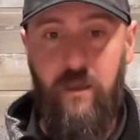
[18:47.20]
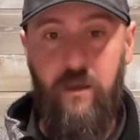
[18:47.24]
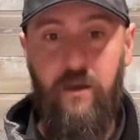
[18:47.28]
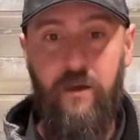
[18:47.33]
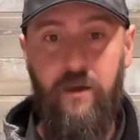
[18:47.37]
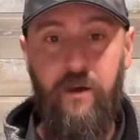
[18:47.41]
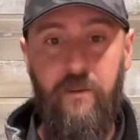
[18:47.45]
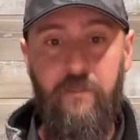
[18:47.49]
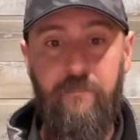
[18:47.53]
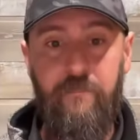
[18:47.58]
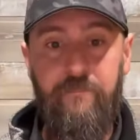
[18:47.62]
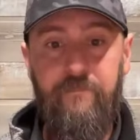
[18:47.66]

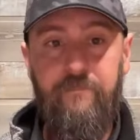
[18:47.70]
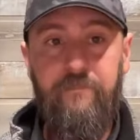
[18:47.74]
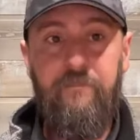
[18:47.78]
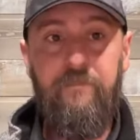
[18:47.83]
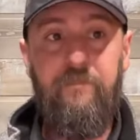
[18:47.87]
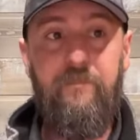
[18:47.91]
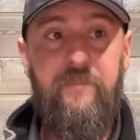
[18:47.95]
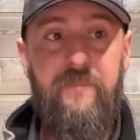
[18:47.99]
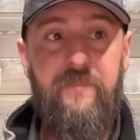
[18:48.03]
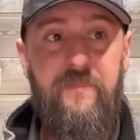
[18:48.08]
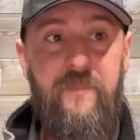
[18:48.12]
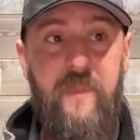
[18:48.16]
um,
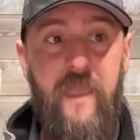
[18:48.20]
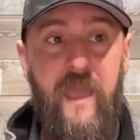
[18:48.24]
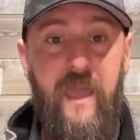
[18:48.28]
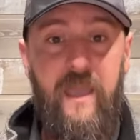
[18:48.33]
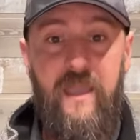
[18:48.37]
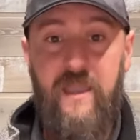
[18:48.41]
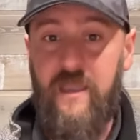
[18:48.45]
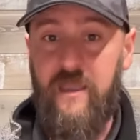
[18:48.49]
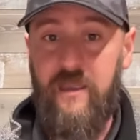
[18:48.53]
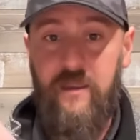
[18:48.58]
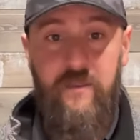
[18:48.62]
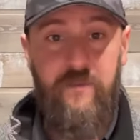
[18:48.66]

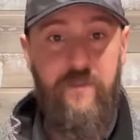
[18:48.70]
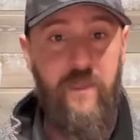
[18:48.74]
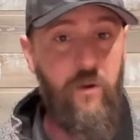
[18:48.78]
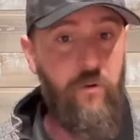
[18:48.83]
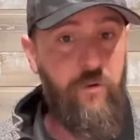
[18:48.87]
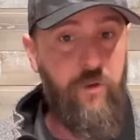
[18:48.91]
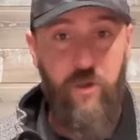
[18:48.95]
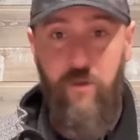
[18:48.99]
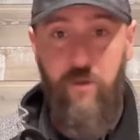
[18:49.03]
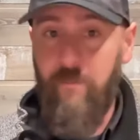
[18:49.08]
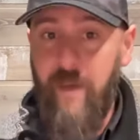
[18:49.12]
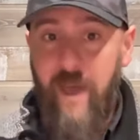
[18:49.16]
I, they'll
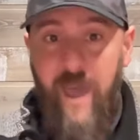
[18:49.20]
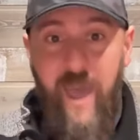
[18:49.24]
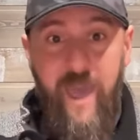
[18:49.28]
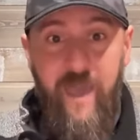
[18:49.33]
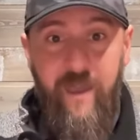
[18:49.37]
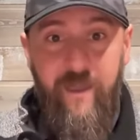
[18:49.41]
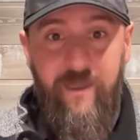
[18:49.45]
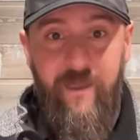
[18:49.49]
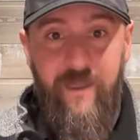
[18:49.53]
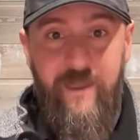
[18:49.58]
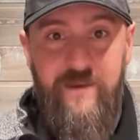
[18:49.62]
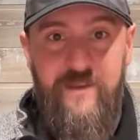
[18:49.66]
come
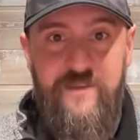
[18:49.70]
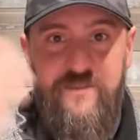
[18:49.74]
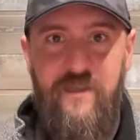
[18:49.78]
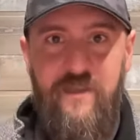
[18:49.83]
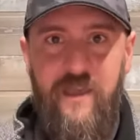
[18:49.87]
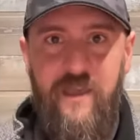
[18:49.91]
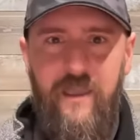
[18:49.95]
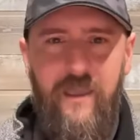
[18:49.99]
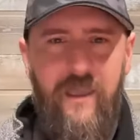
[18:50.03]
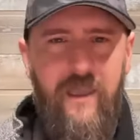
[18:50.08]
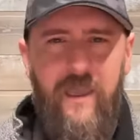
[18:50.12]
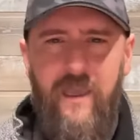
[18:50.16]
back and it's
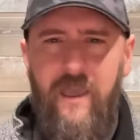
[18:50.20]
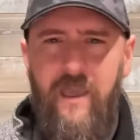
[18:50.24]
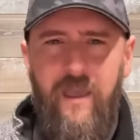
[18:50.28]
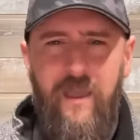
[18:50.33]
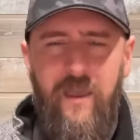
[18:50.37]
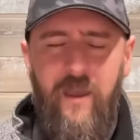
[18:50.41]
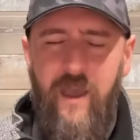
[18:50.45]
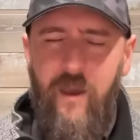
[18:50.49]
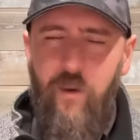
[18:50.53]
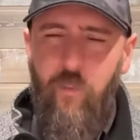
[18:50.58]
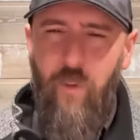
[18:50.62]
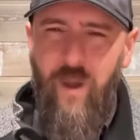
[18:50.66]
like,
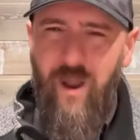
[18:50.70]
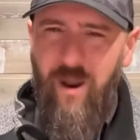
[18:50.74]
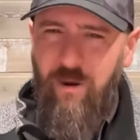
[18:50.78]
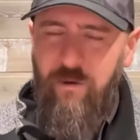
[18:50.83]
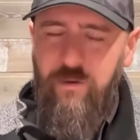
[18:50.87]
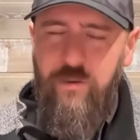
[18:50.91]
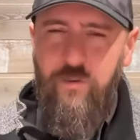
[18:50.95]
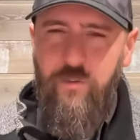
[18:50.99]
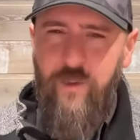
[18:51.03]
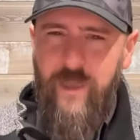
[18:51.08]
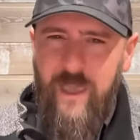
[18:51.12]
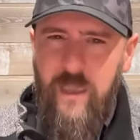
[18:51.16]
why are
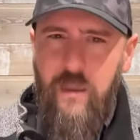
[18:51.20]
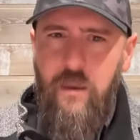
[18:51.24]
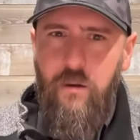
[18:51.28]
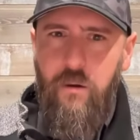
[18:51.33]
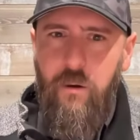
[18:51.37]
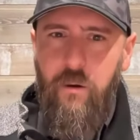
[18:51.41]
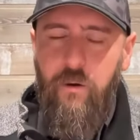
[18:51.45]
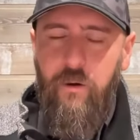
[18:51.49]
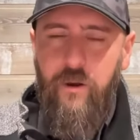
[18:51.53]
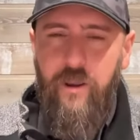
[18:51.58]
you here?